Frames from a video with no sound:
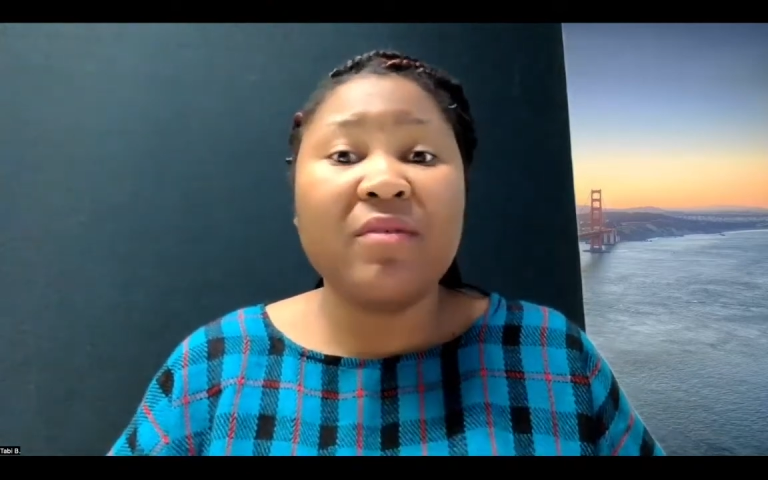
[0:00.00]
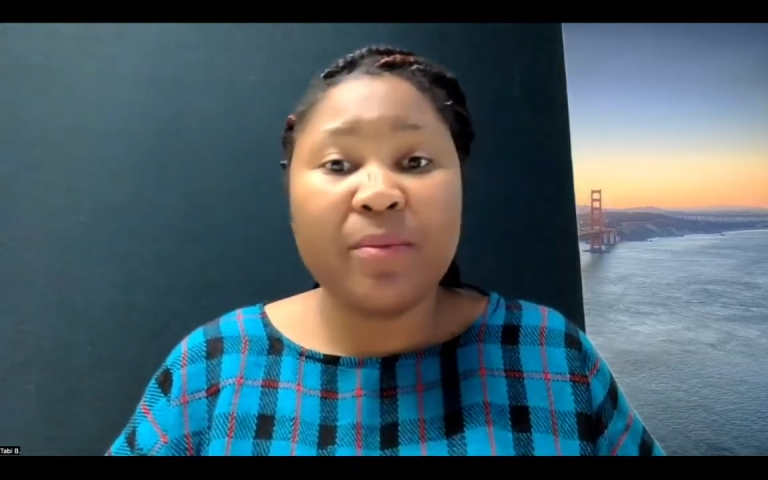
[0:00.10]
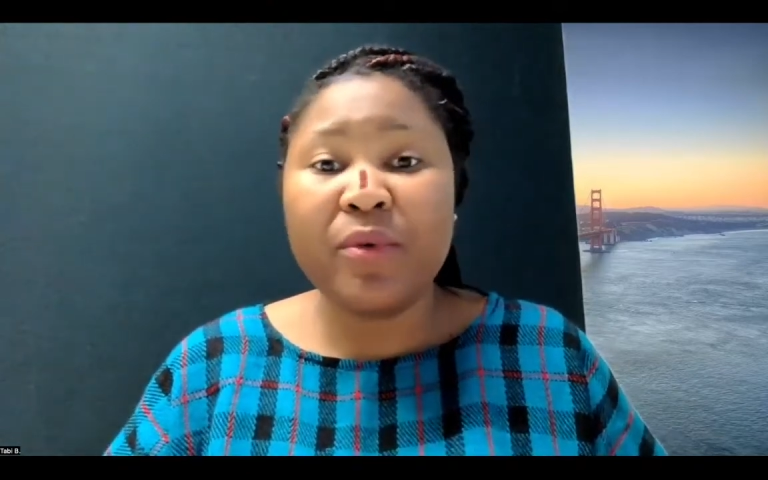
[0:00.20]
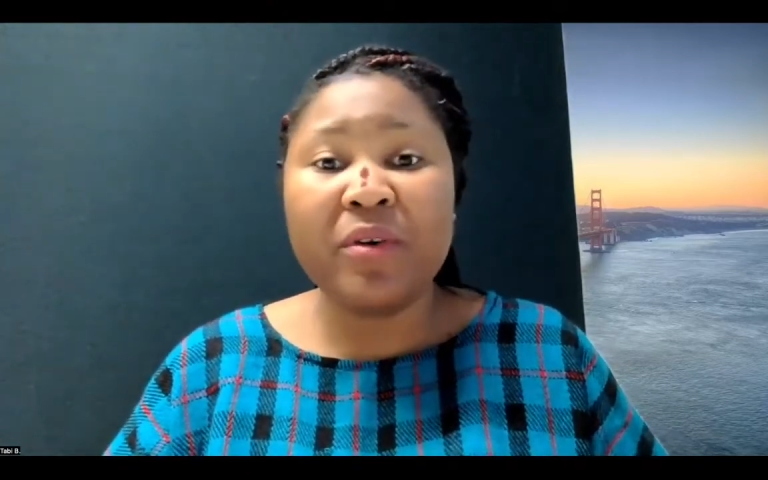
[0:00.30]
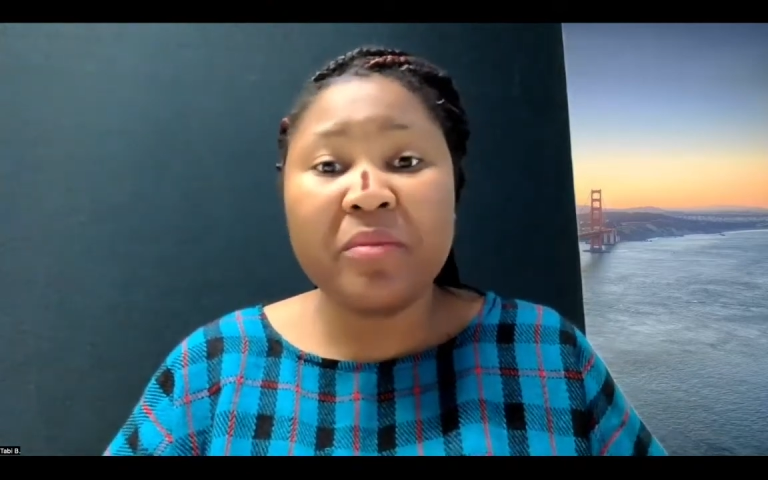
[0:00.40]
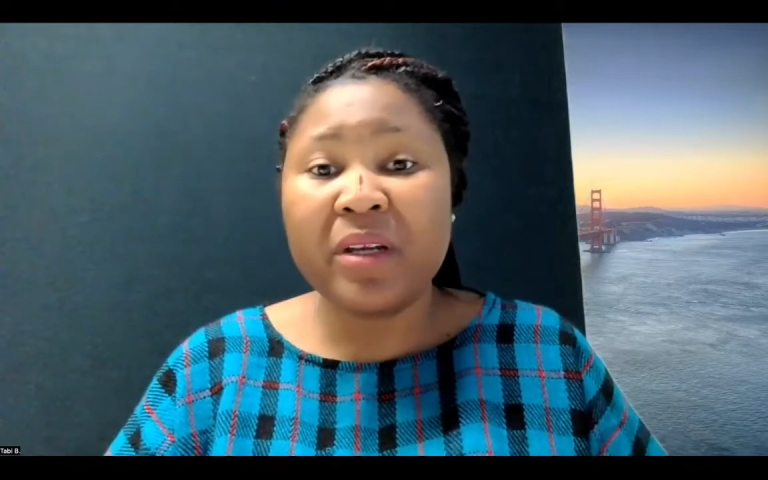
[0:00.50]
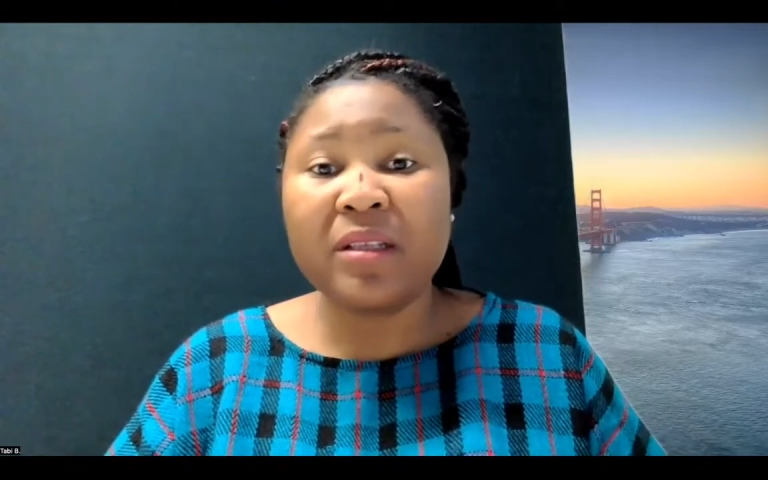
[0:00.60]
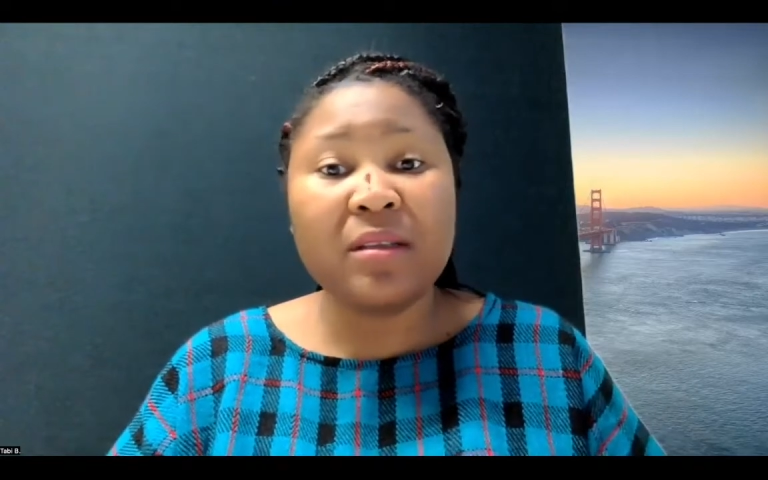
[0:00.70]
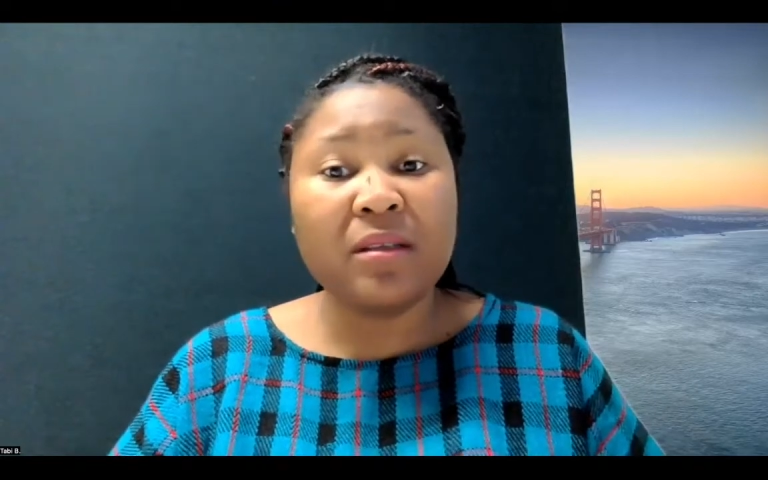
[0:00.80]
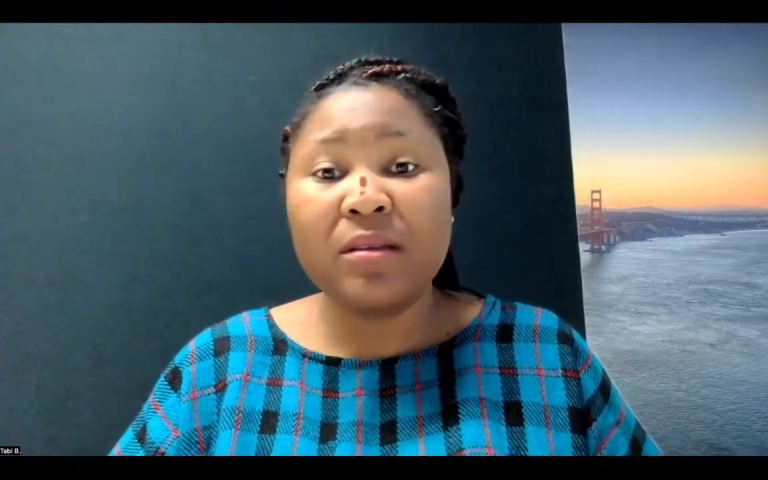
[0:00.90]

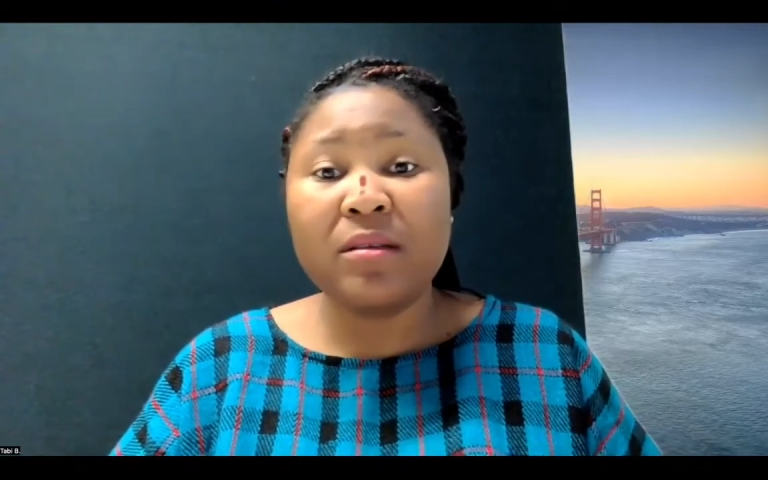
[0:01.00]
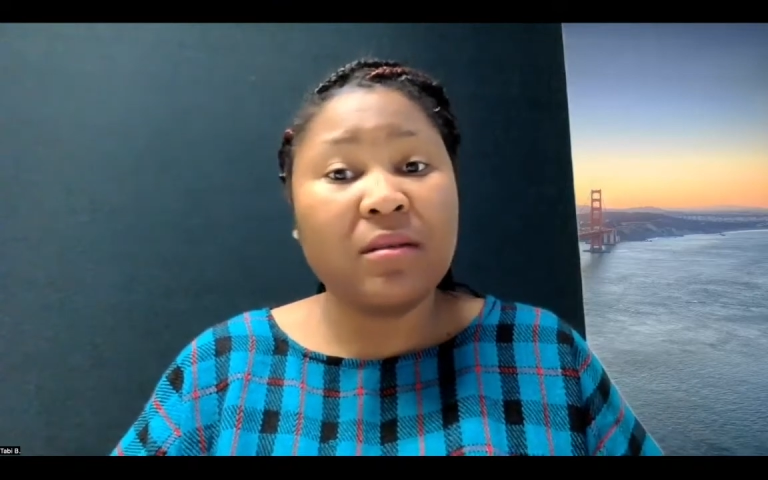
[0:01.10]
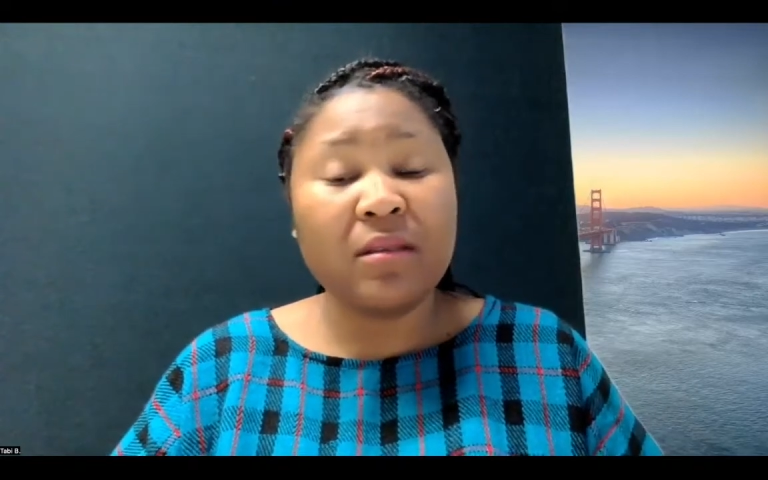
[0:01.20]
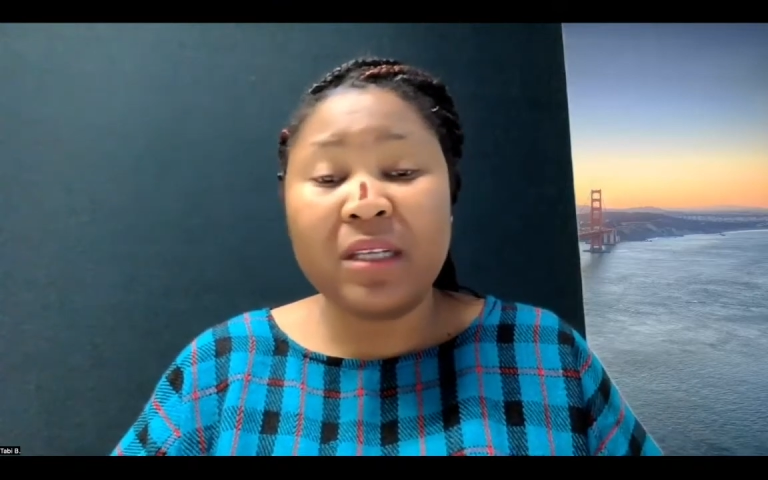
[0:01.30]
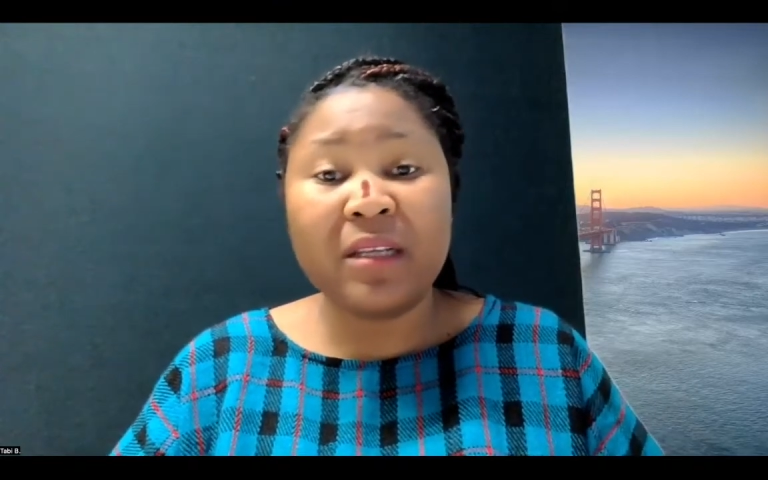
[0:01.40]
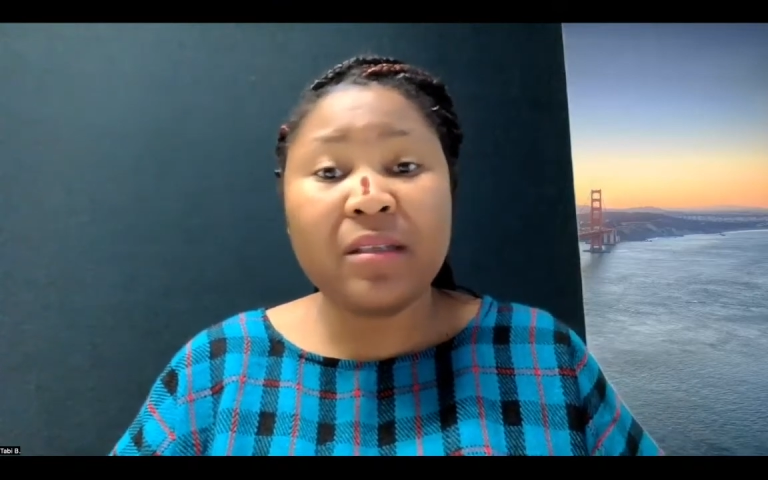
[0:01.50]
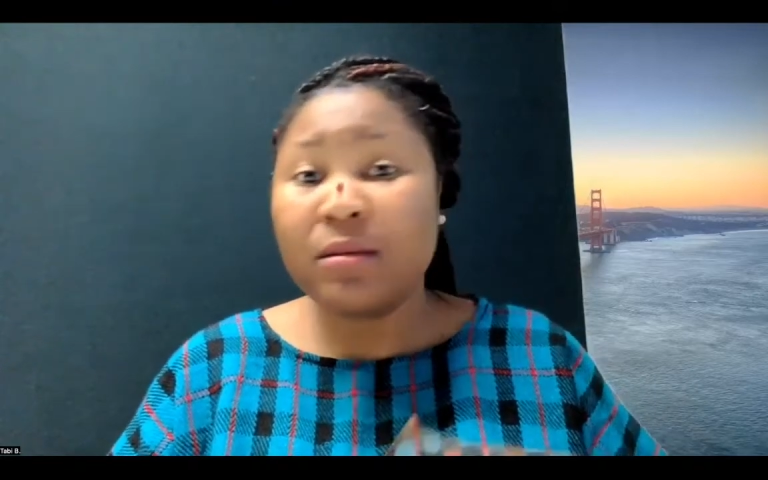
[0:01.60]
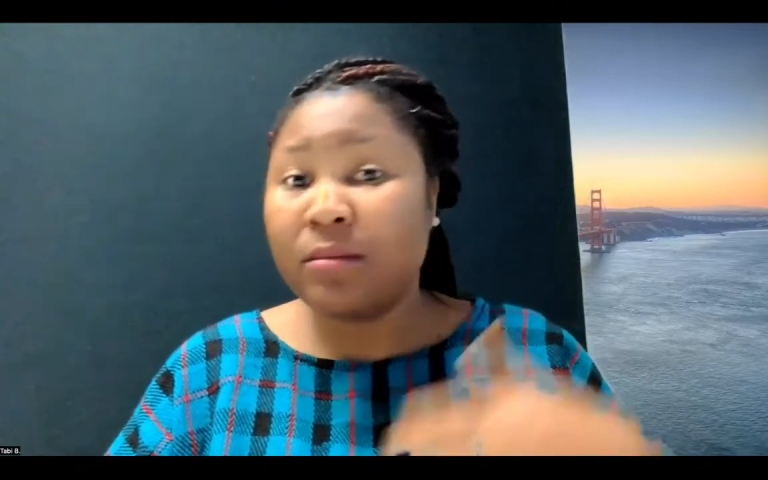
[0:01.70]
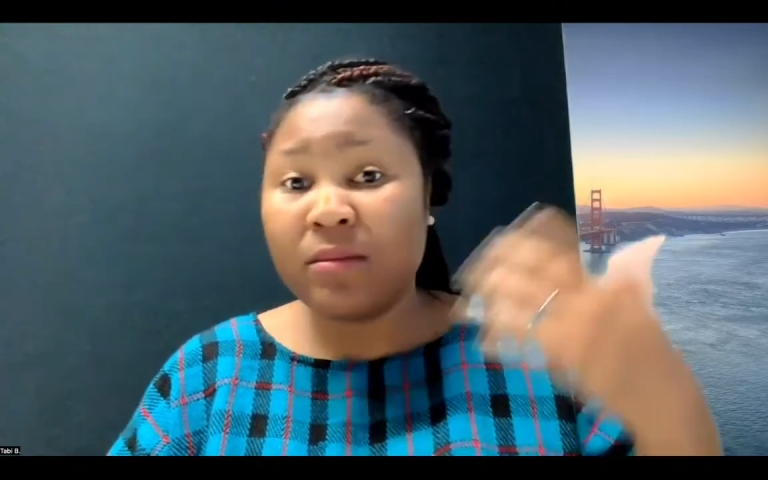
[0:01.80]
appointment date